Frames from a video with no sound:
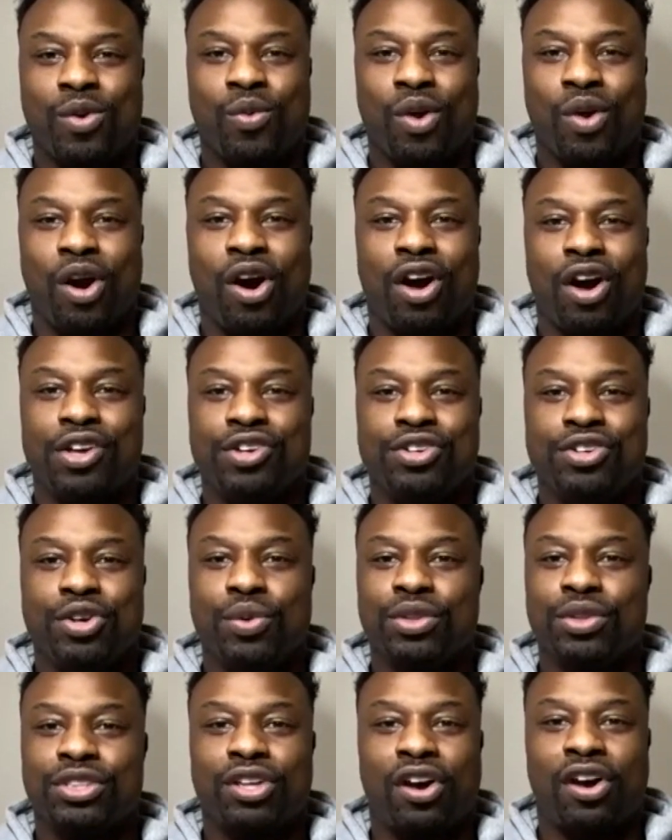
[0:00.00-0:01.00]
where all you
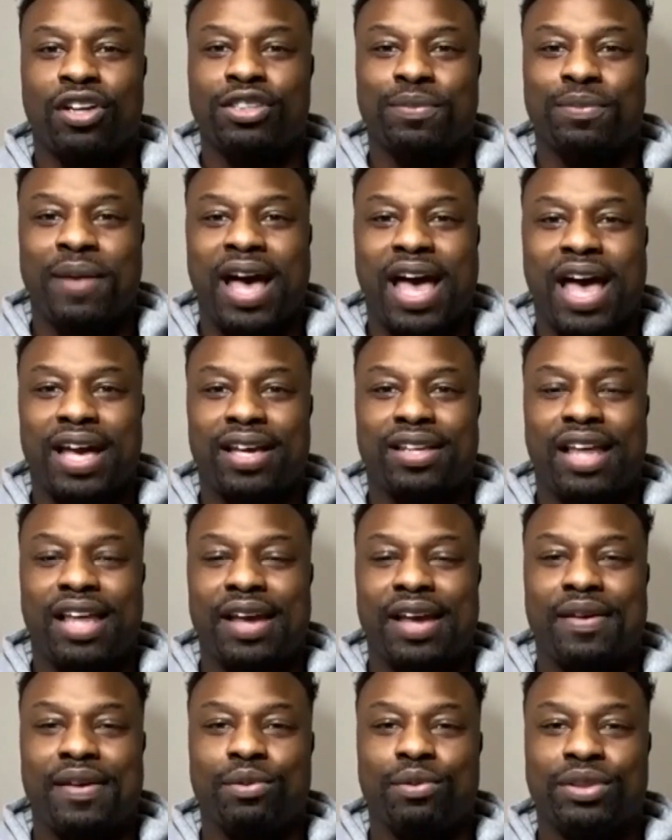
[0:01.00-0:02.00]
do was talk smack.
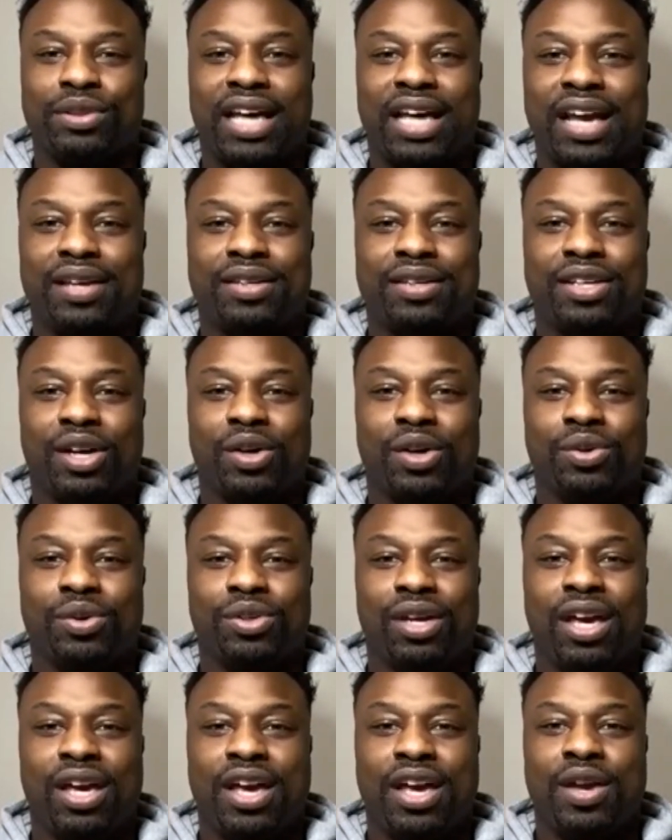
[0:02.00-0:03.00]
Like it was like, you know,
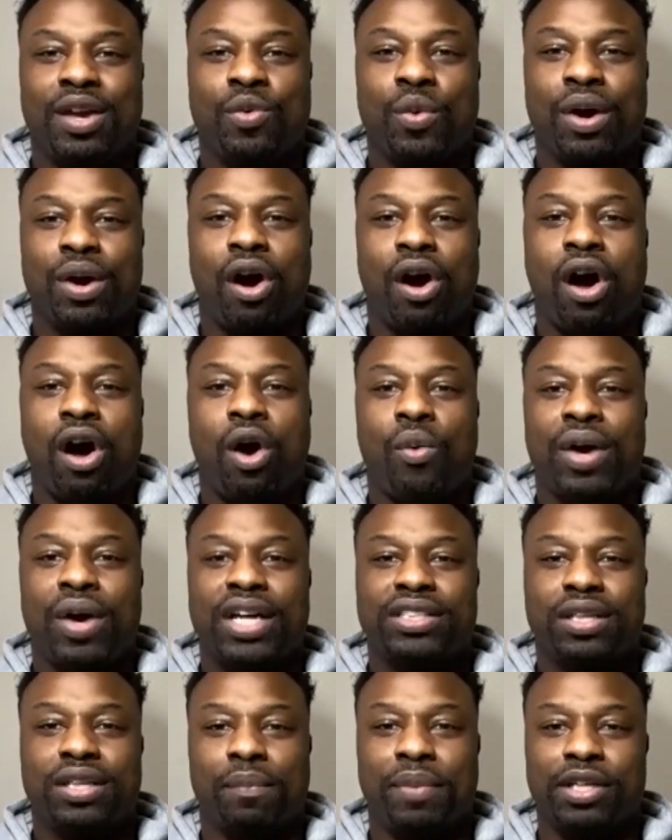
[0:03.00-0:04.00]
we are
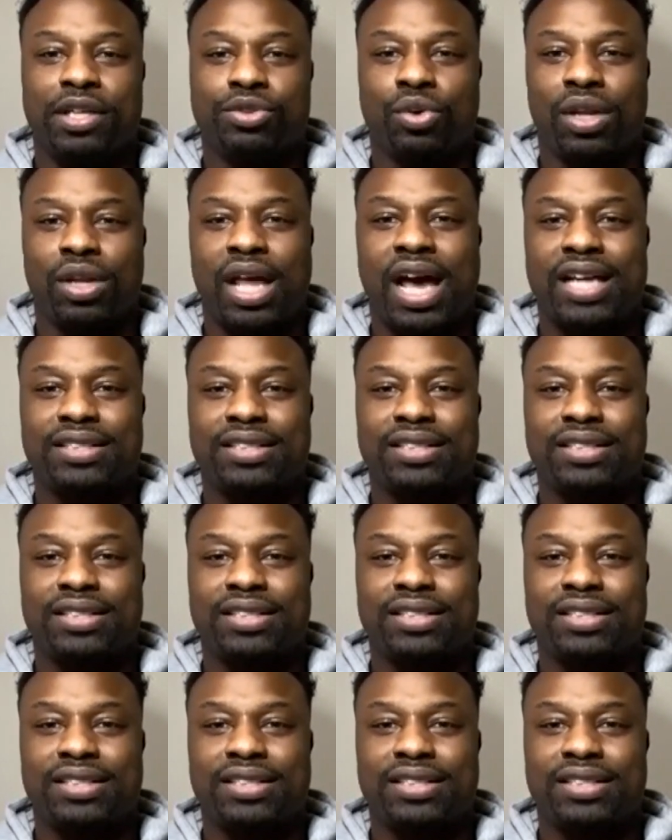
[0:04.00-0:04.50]
always habitual line